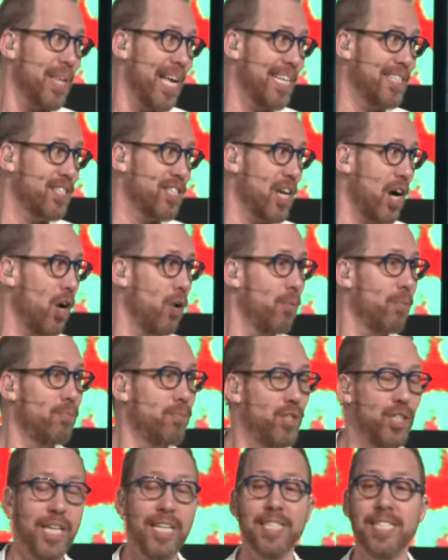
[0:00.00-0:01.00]
And so
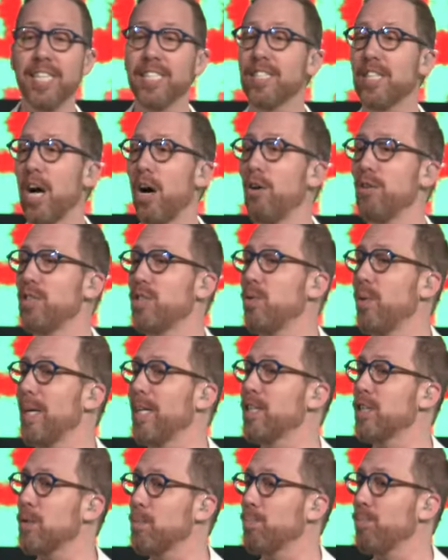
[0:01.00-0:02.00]
Jesus goes to
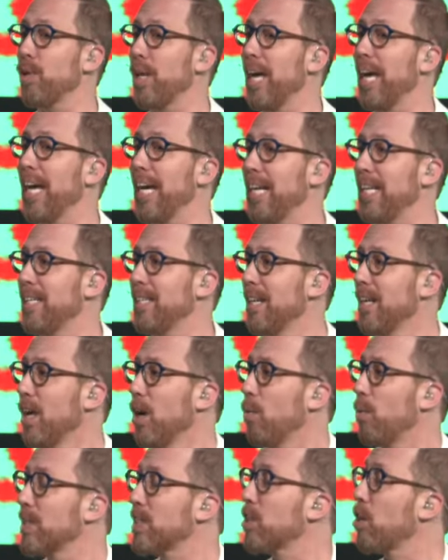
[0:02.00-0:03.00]
explain
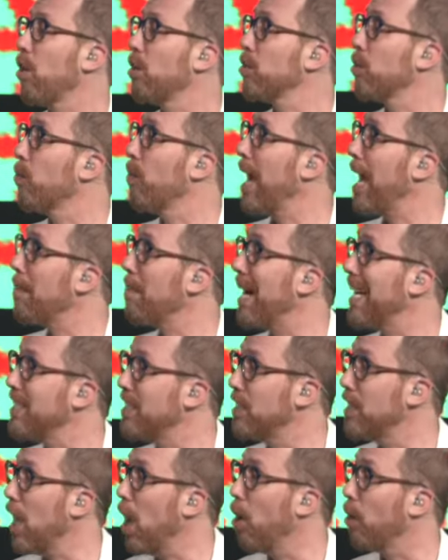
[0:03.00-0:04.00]
what's called a
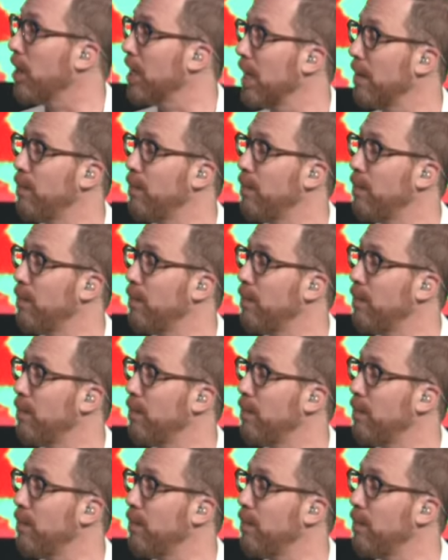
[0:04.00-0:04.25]
rabbi's yoke.